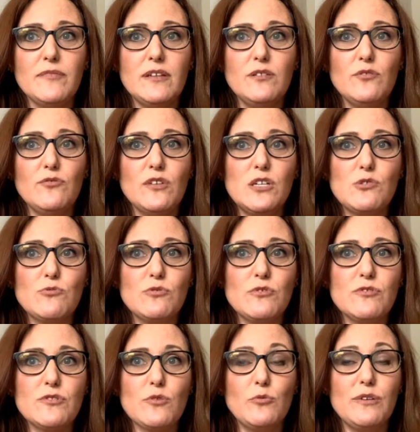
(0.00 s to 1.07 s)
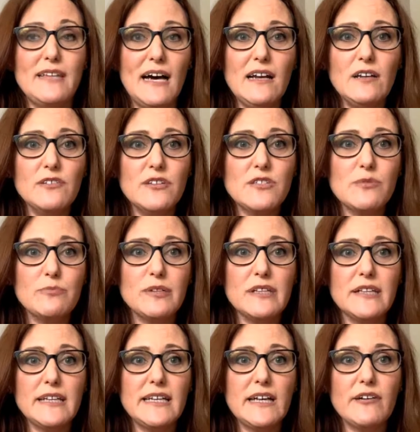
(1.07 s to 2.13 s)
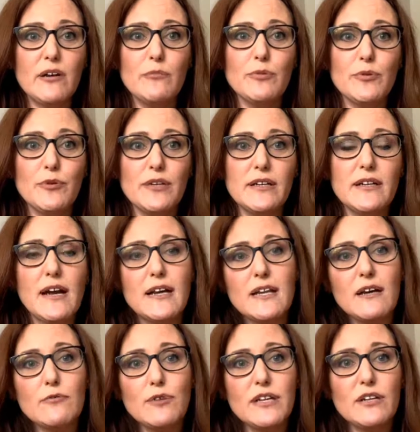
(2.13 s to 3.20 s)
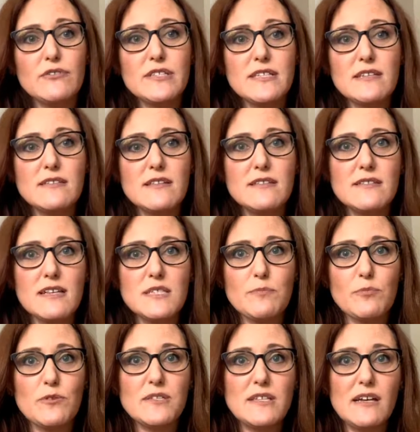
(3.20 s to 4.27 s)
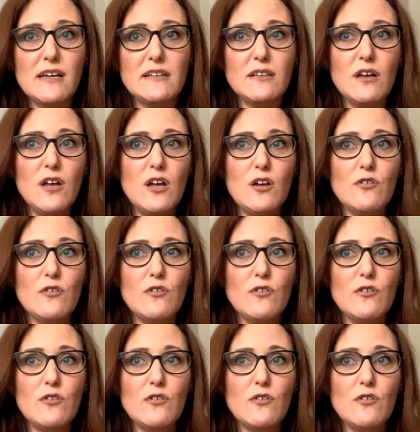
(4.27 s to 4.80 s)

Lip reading: individuals without a disability are employed at a rate of 66%